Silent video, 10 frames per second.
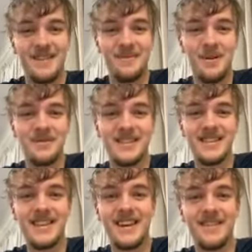What was
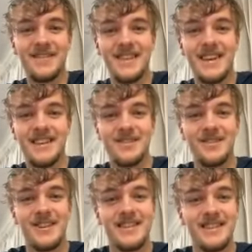said after that
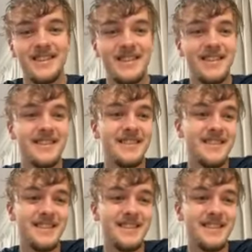try in the sheds?